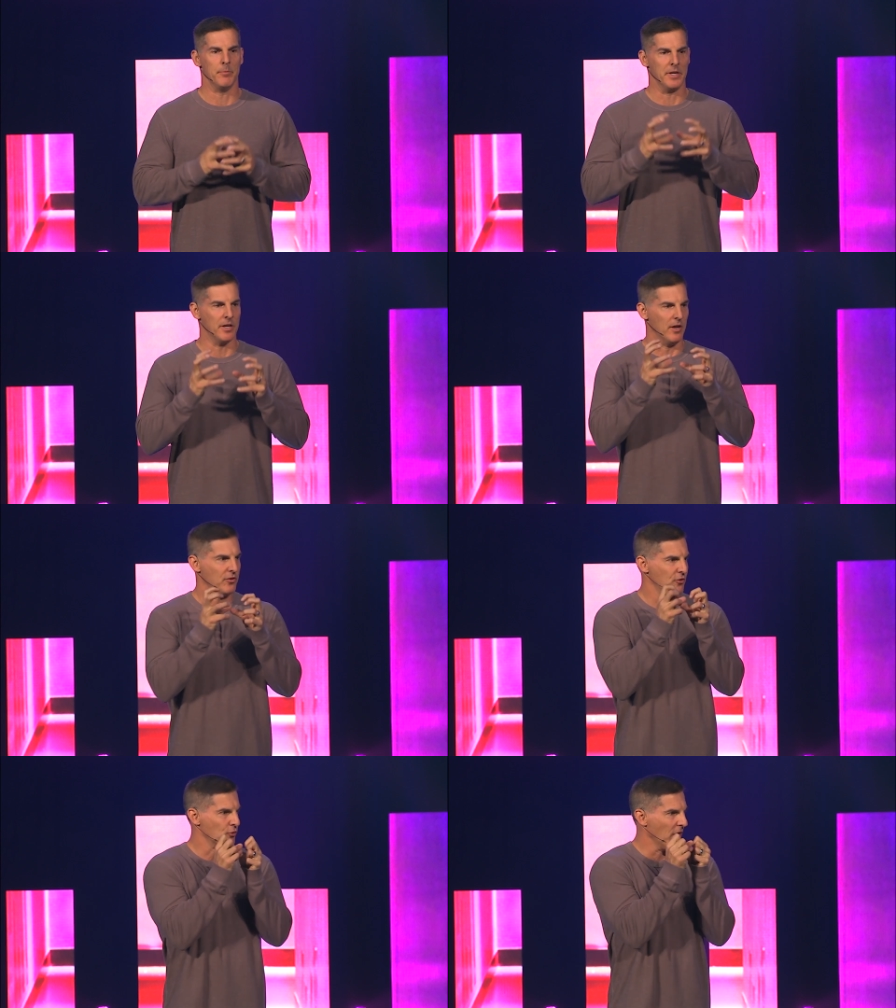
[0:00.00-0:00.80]

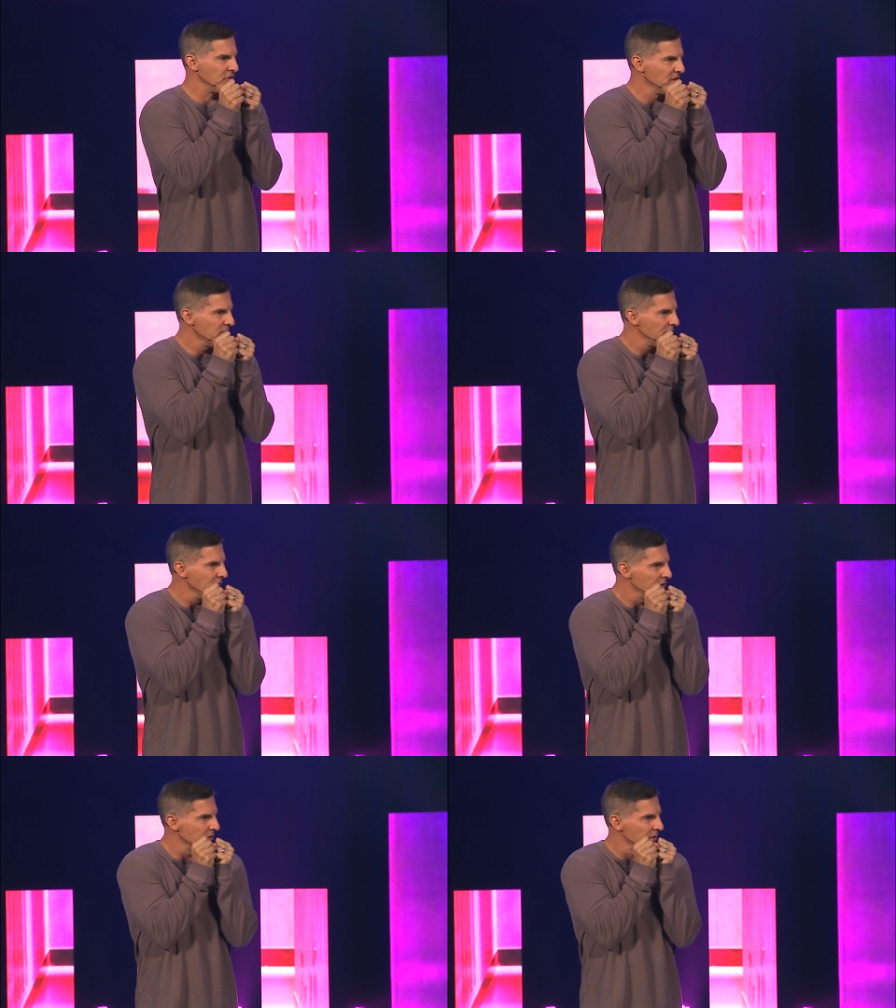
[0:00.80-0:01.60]
Because trusting the
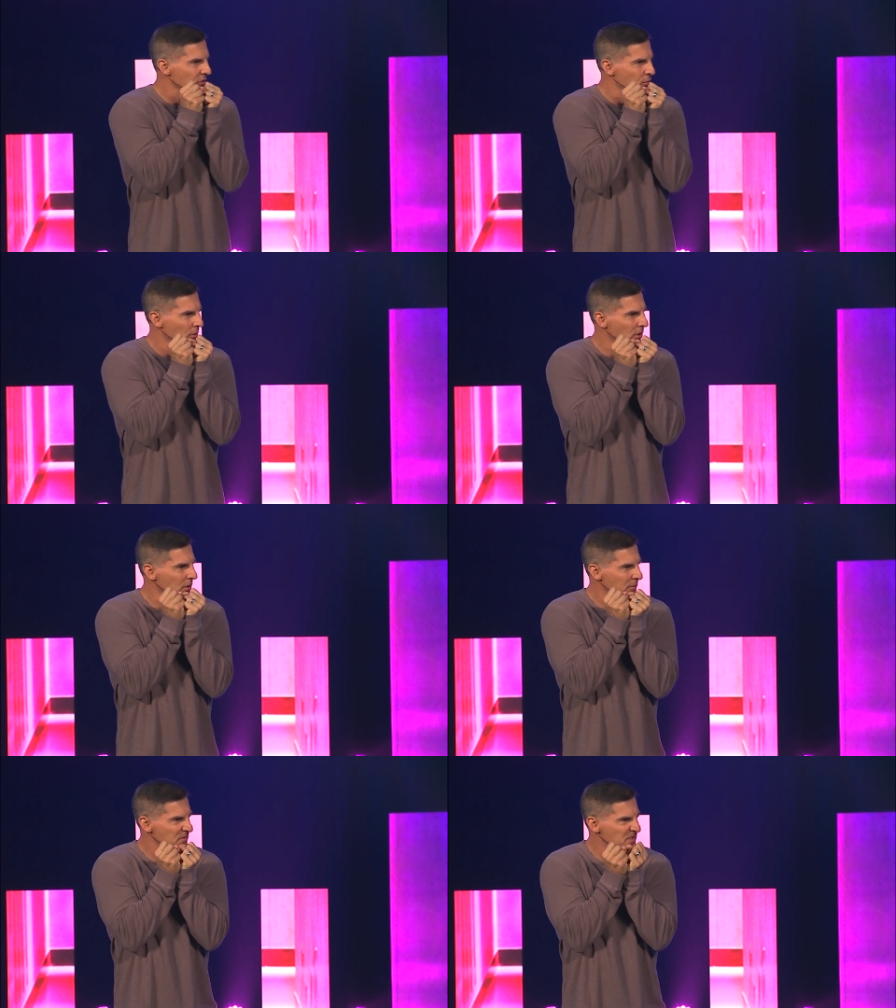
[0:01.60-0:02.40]
things of this
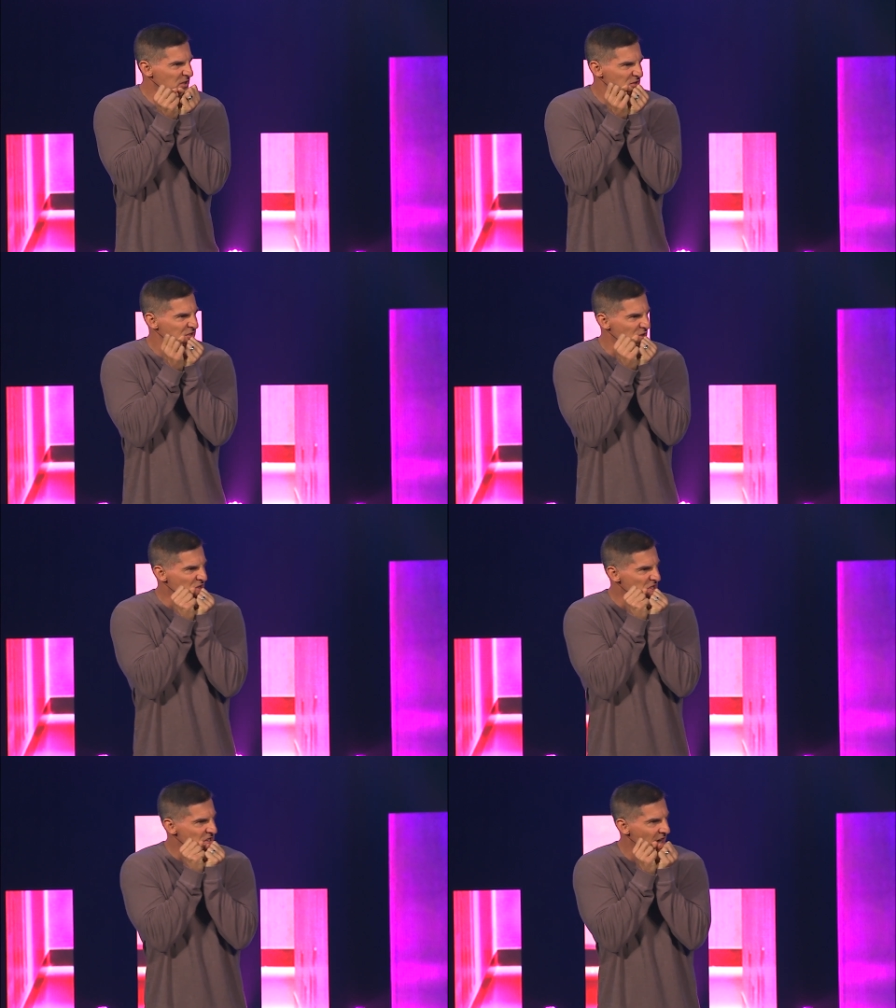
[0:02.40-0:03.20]
world feels so
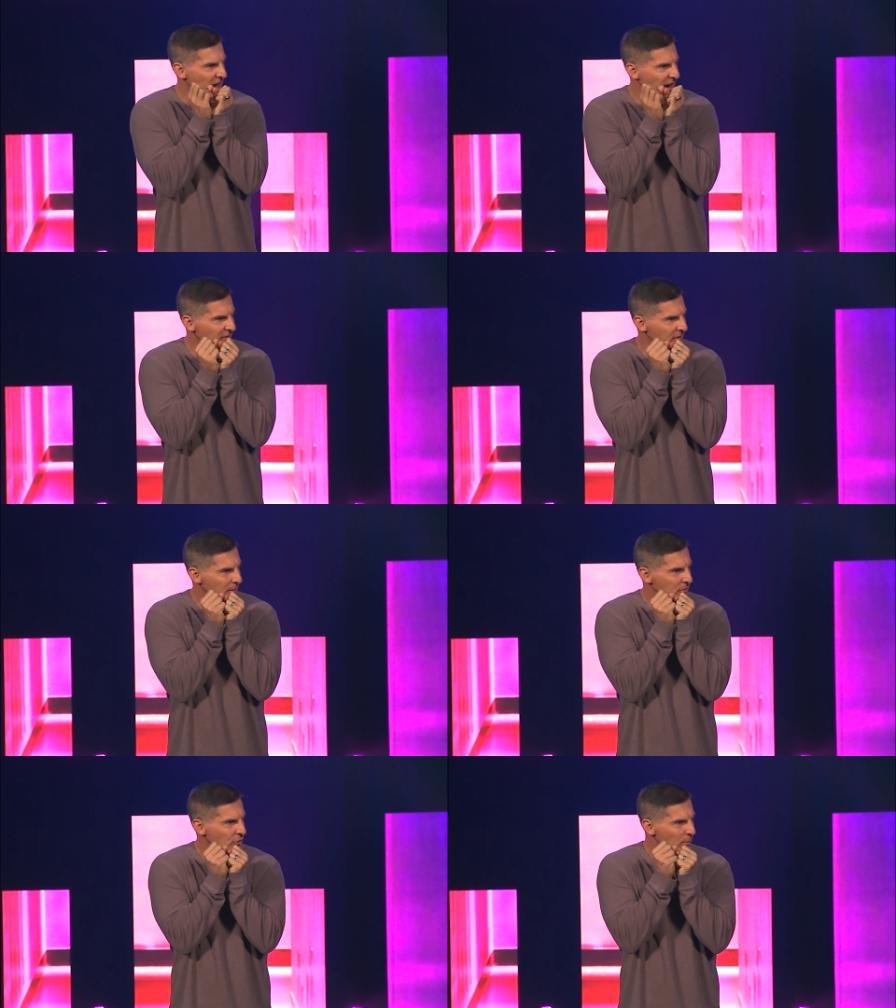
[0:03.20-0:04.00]
good to have
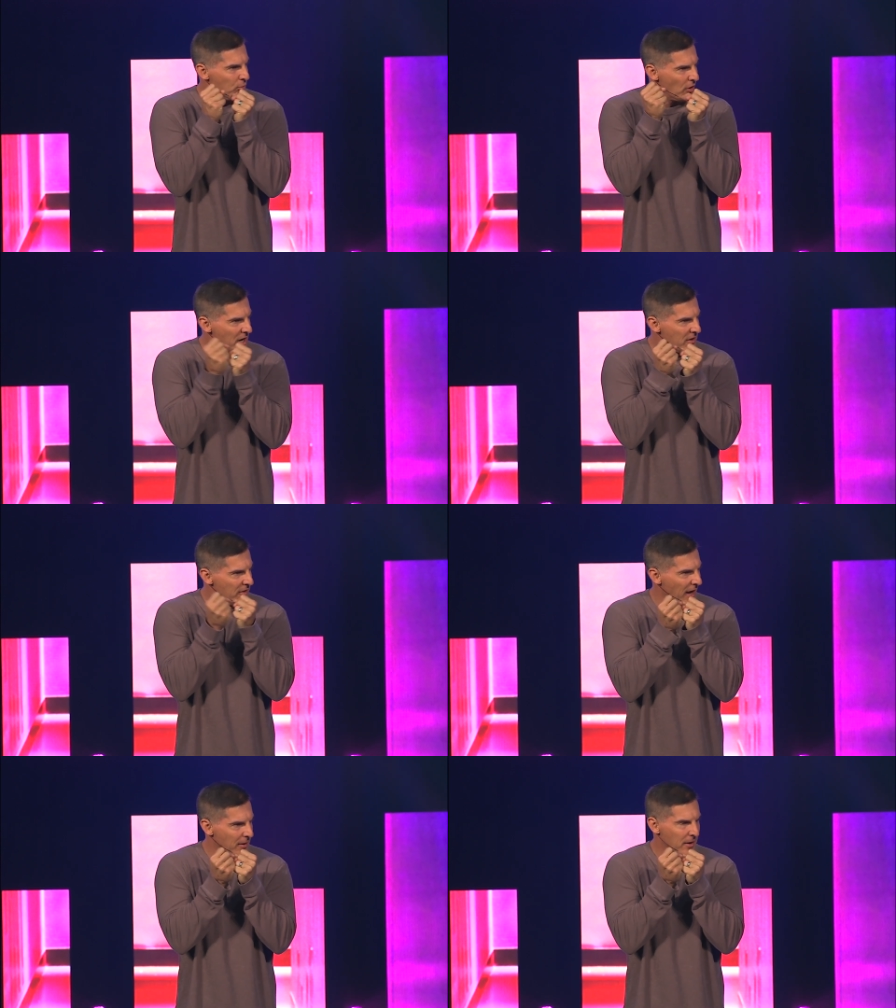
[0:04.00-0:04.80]
them. So I break
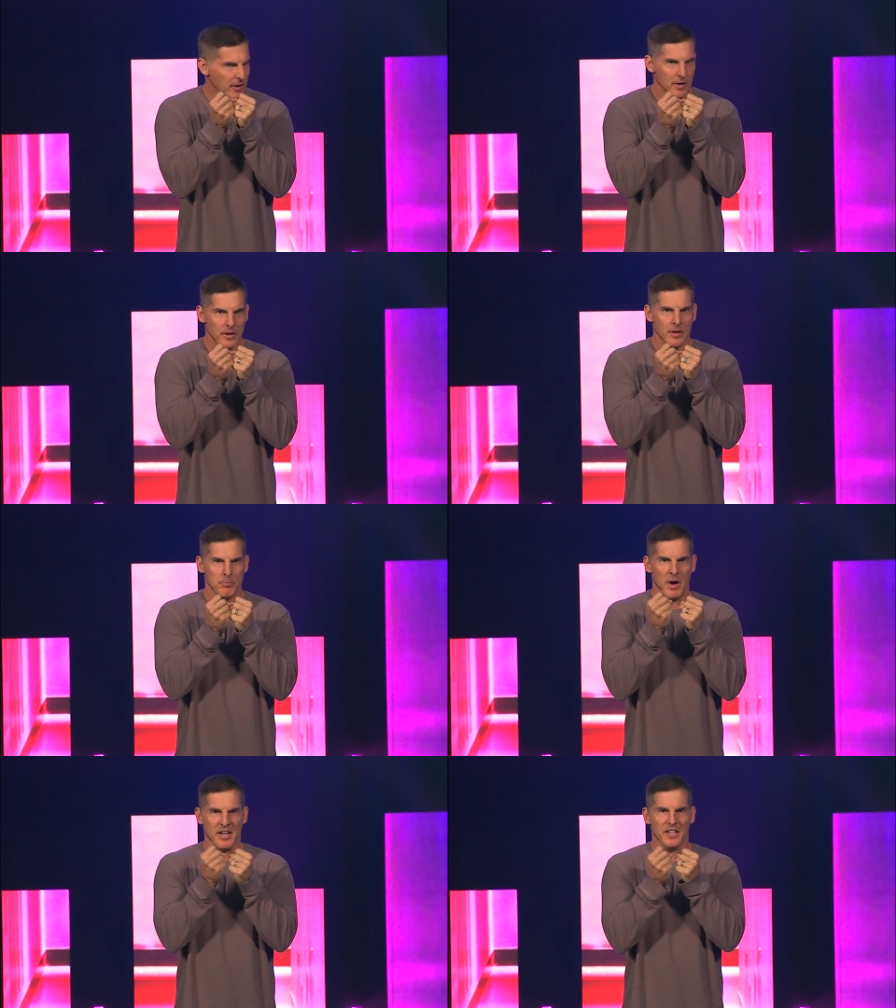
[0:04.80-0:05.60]
that
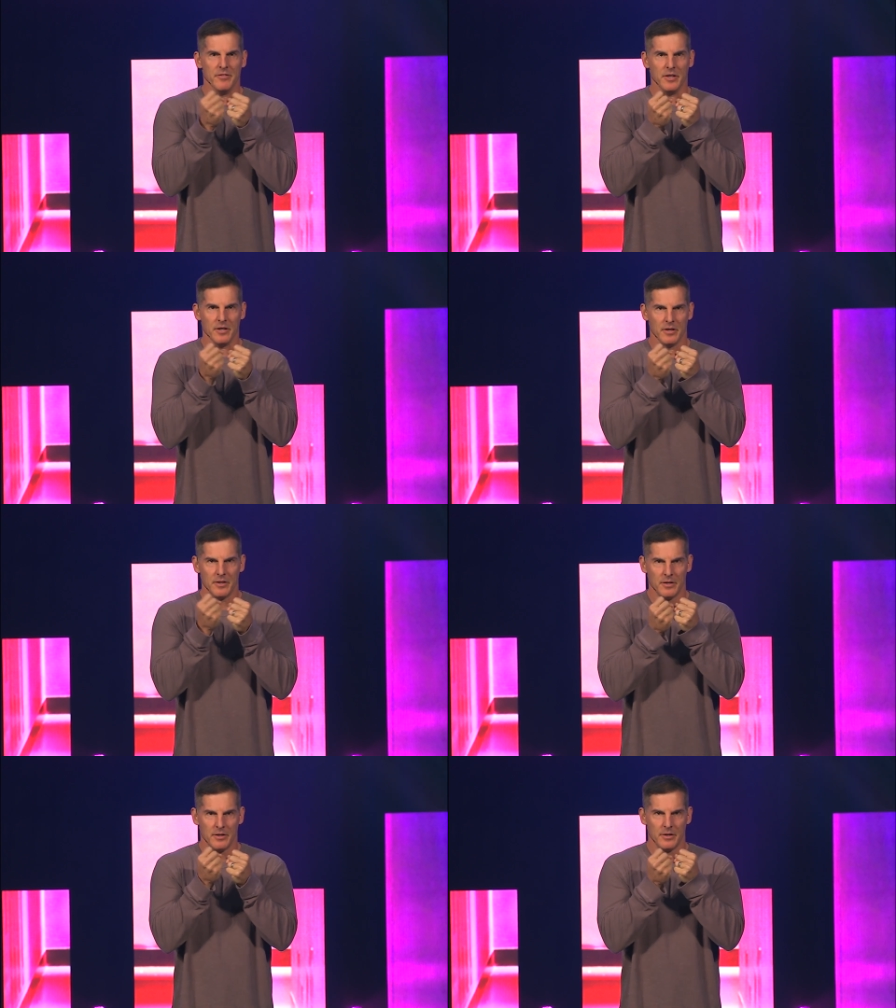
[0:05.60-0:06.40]
by giving
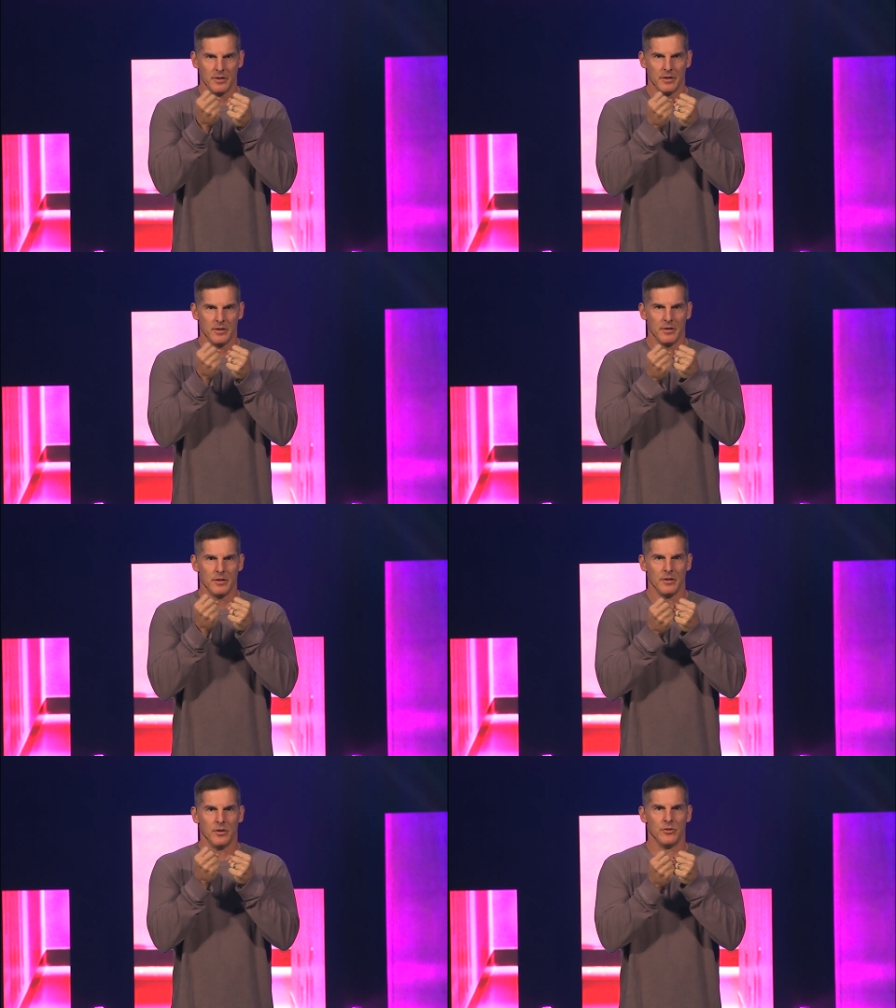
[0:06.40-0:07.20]

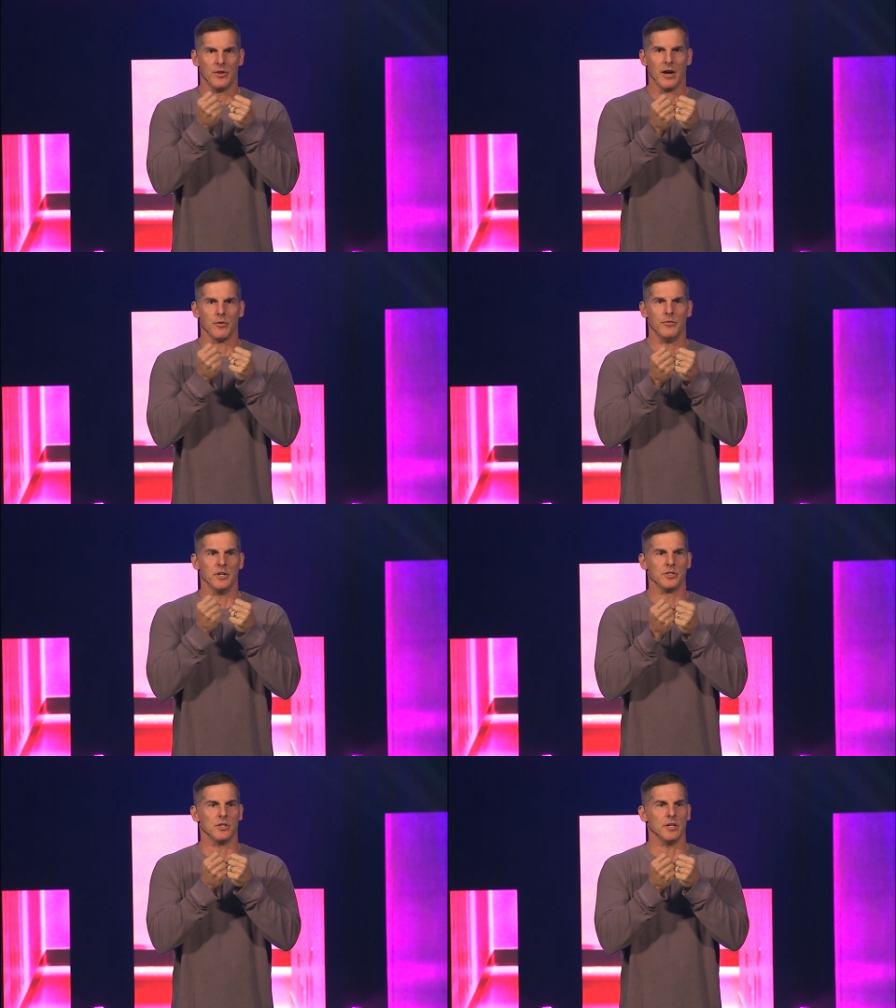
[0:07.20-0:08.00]

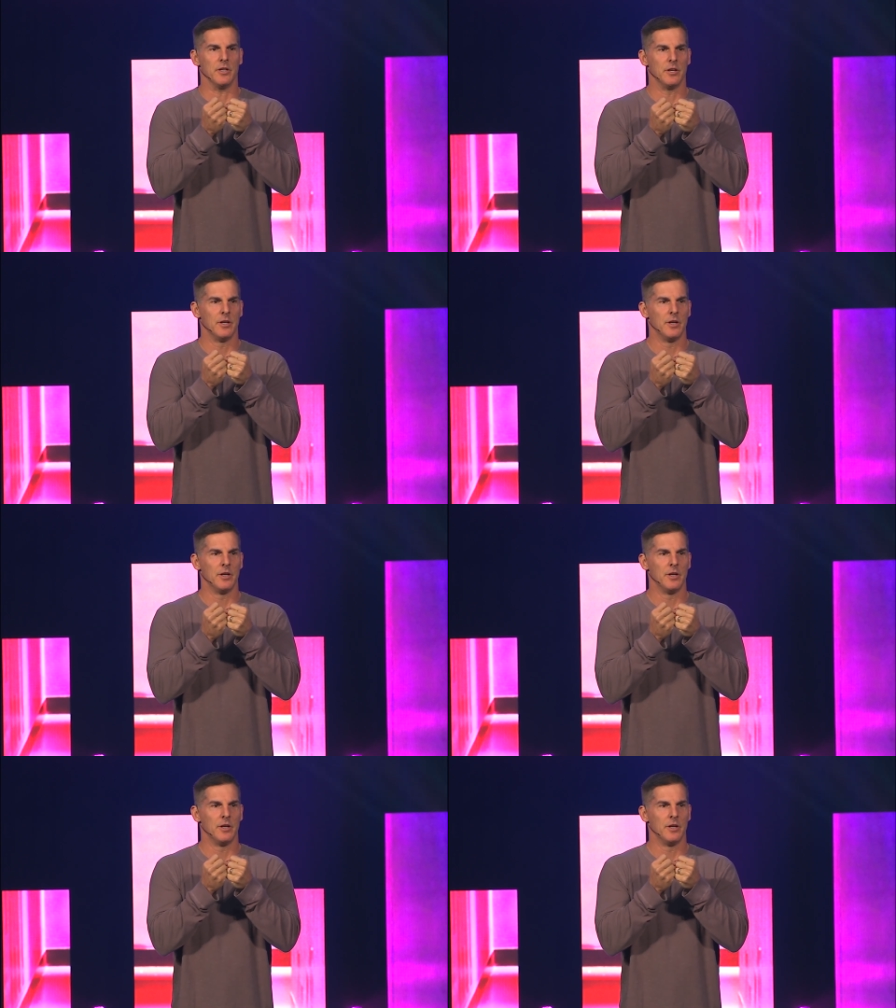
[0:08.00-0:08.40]
sacrificially.